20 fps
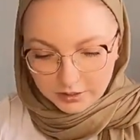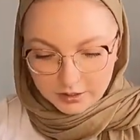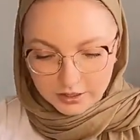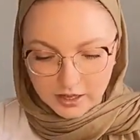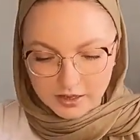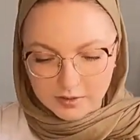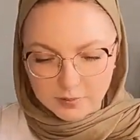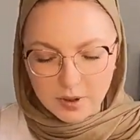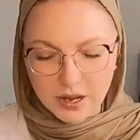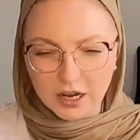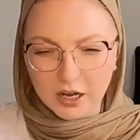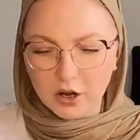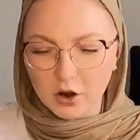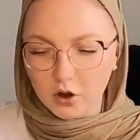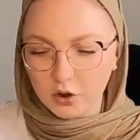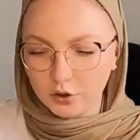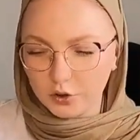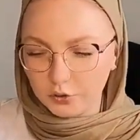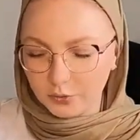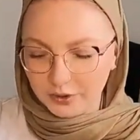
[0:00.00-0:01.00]
Does make a
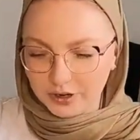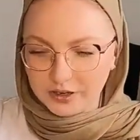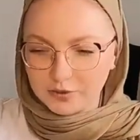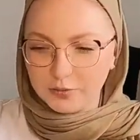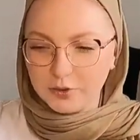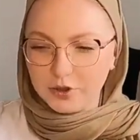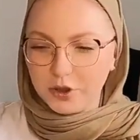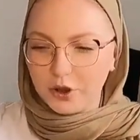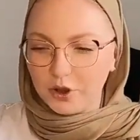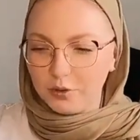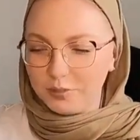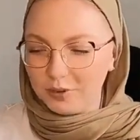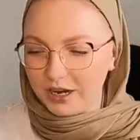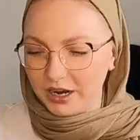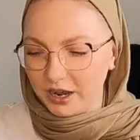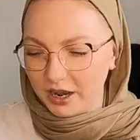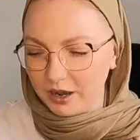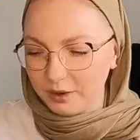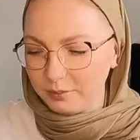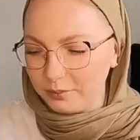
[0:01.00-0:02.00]
lot of noise when you open
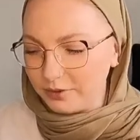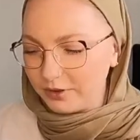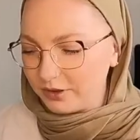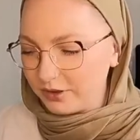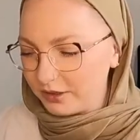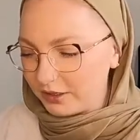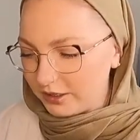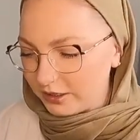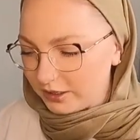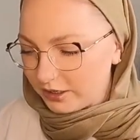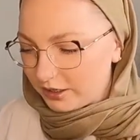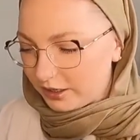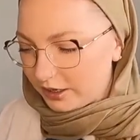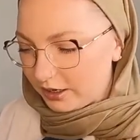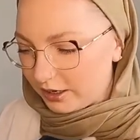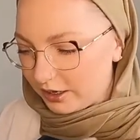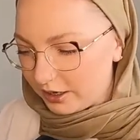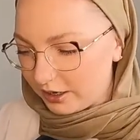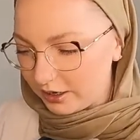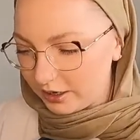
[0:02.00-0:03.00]
it
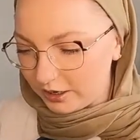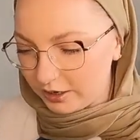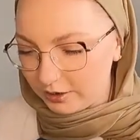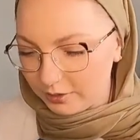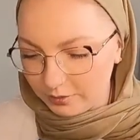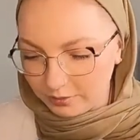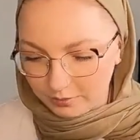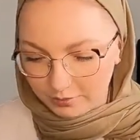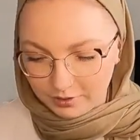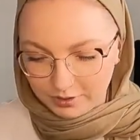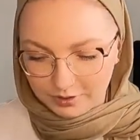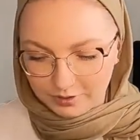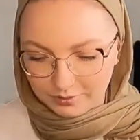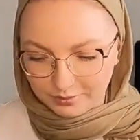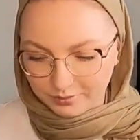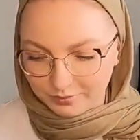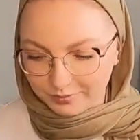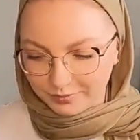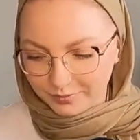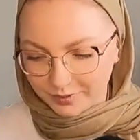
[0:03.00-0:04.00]
up.
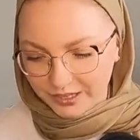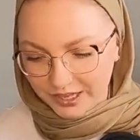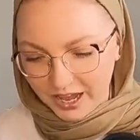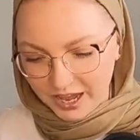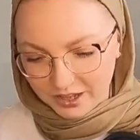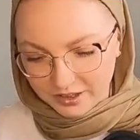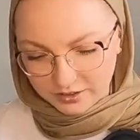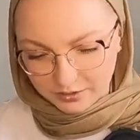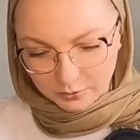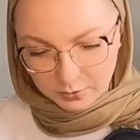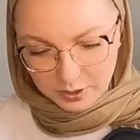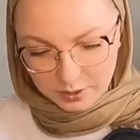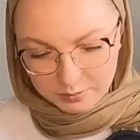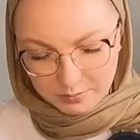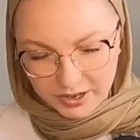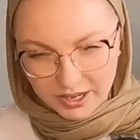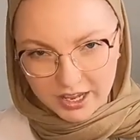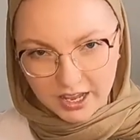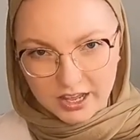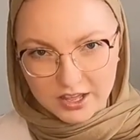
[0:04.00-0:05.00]
But yeah, it's quite
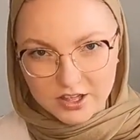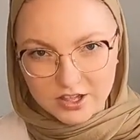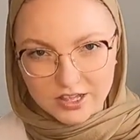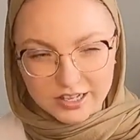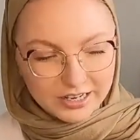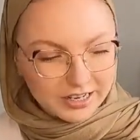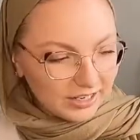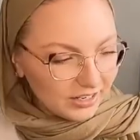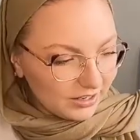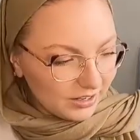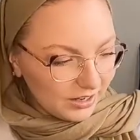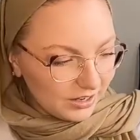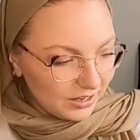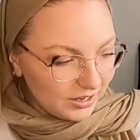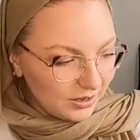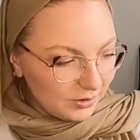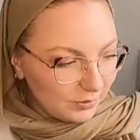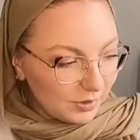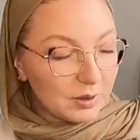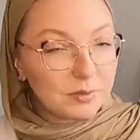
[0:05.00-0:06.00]
big actually.
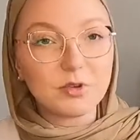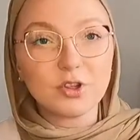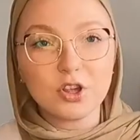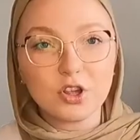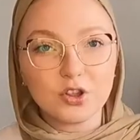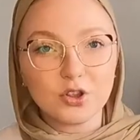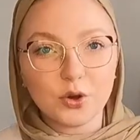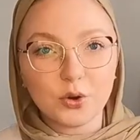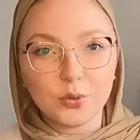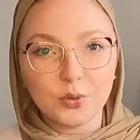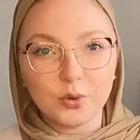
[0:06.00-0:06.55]
Let me just show